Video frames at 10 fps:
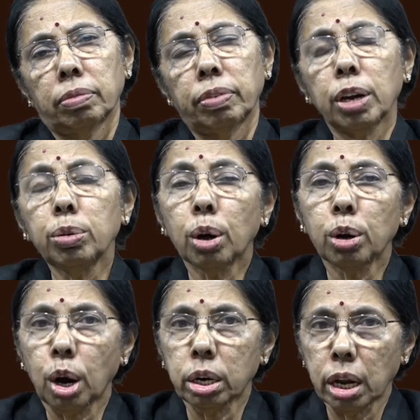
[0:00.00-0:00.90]
When you are
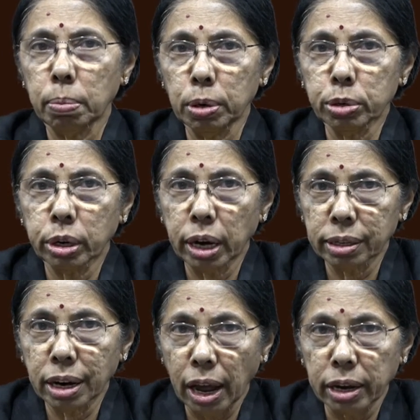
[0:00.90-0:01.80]
not able to
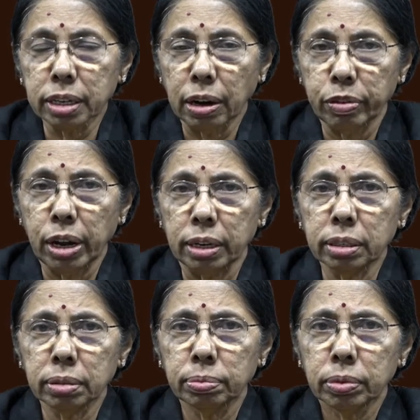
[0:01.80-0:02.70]
get the direct
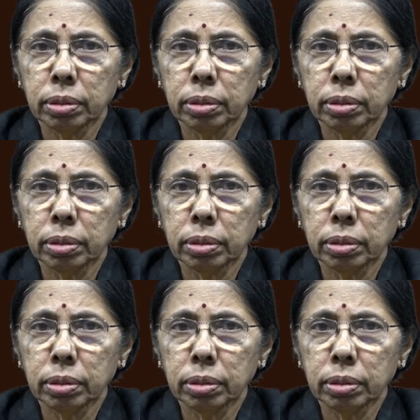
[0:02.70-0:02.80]
evidence,